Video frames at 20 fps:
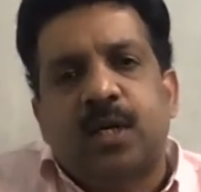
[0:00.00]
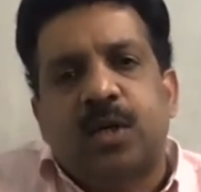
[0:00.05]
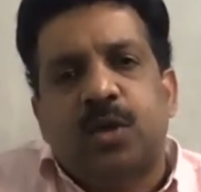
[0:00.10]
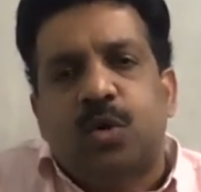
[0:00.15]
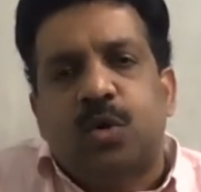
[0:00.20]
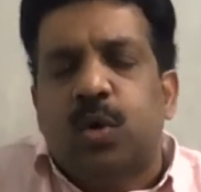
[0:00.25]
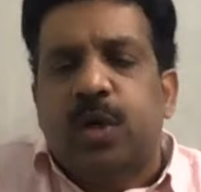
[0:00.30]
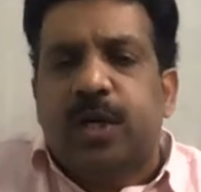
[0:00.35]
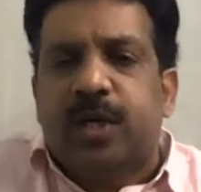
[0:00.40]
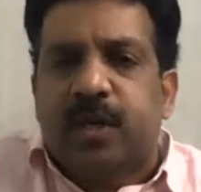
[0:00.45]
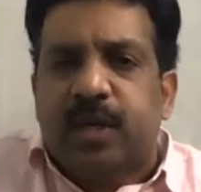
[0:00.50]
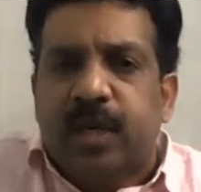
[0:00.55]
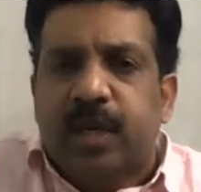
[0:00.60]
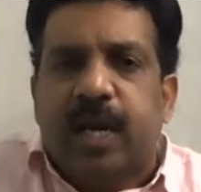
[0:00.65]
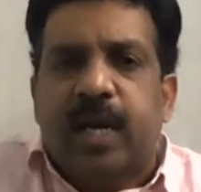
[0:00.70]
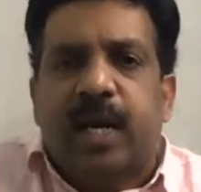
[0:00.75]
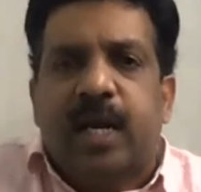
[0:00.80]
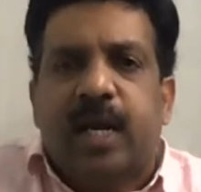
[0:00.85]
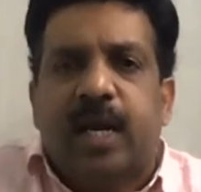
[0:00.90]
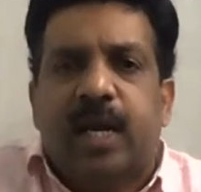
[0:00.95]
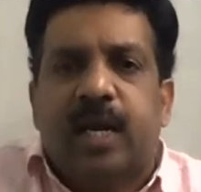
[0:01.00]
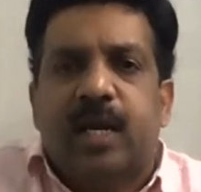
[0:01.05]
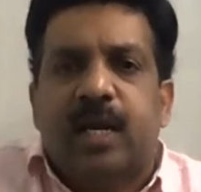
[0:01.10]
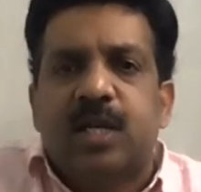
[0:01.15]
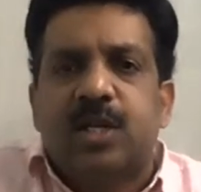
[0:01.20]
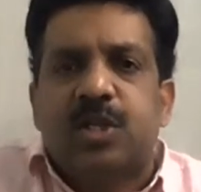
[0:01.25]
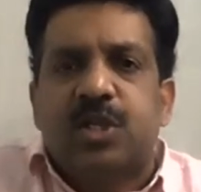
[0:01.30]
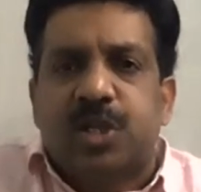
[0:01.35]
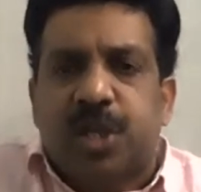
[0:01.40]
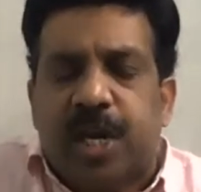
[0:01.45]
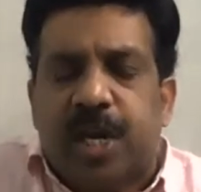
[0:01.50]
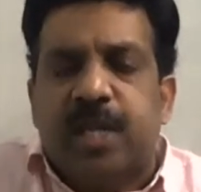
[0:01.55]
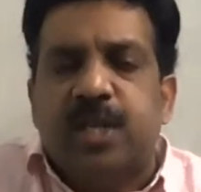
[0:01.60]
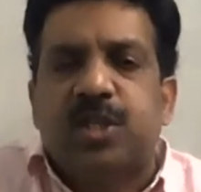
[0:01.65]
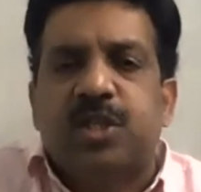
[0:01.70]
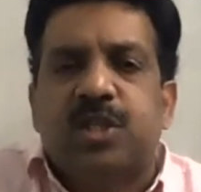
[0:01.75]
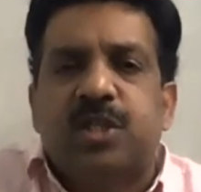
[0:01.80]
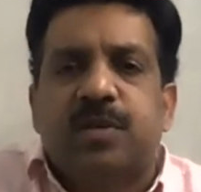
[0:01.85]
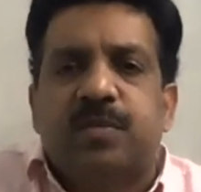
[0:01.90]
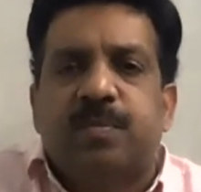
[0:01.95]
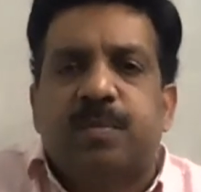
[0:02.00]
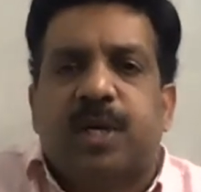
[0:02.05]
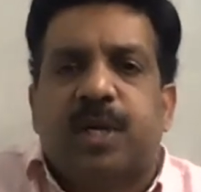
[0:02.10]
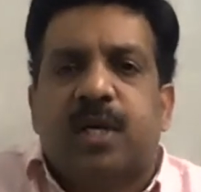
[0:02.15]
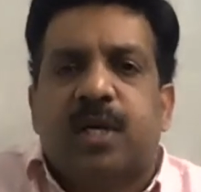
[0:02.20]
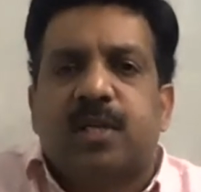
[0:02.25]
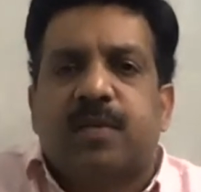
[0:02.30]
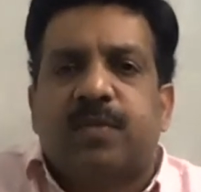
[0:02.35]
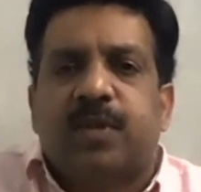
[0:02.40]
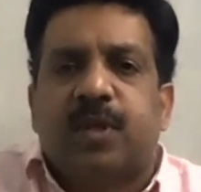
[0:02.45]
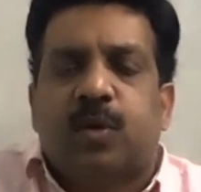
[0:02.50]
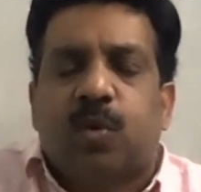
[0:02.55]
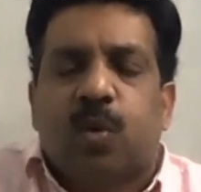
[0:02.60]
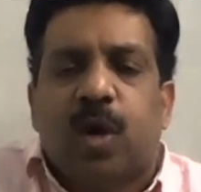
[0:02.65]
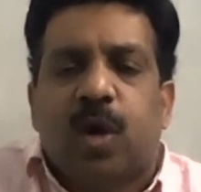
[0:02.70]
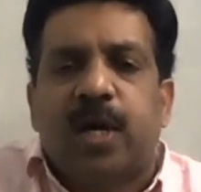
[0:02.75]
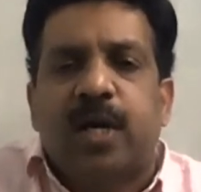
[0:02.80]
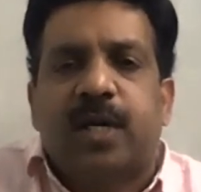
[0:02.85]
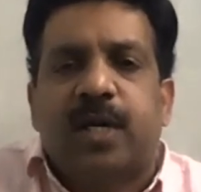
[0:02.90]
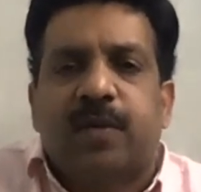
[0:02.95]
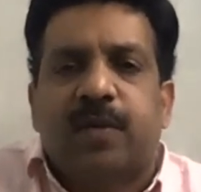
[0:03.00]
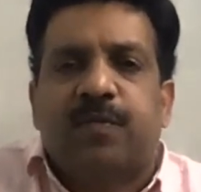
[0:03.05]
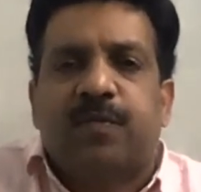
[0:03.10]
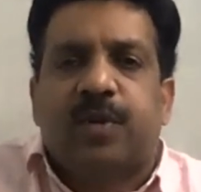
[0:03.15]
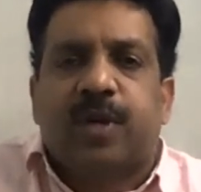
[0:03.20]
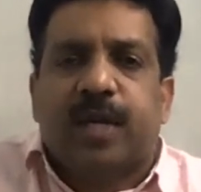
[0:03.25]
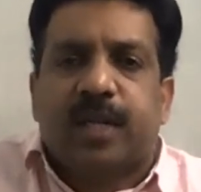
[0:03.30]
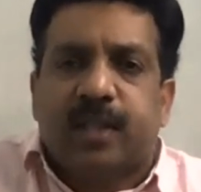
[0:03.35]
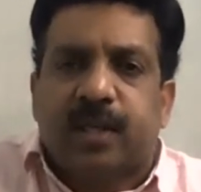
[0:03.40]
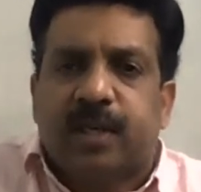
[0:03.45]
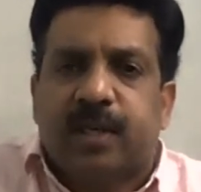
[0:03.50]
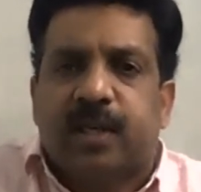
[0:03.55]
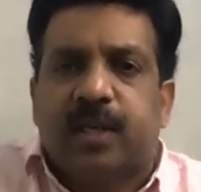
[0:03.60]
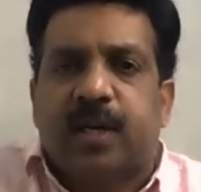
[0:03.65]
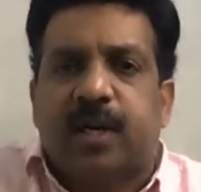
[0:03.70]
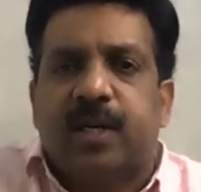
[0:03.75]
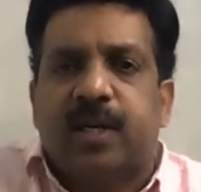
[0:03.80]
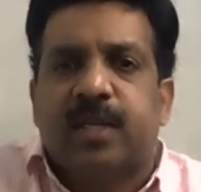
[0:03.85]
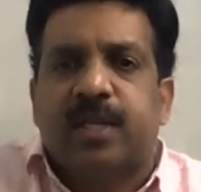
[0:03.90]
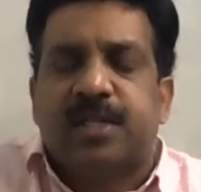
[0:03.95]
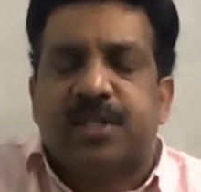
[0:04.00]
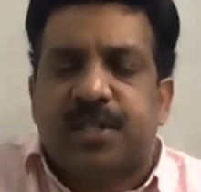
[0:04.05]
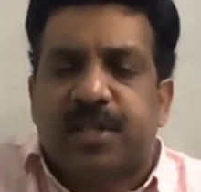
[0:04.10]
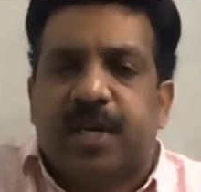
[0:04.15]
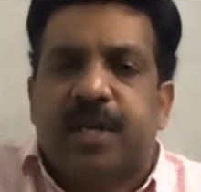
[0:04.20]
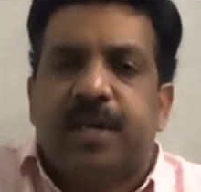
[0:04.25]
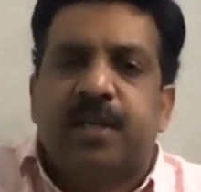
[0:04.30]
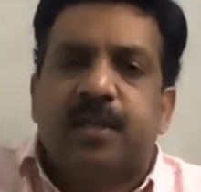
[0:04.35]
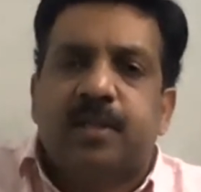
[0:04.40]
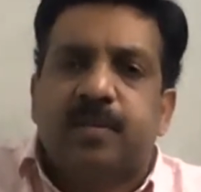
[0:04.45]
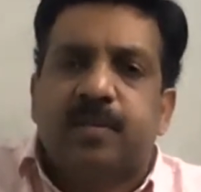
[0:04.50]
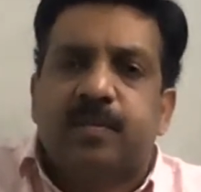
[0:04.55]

do it really change because of the quality of catheter and the stent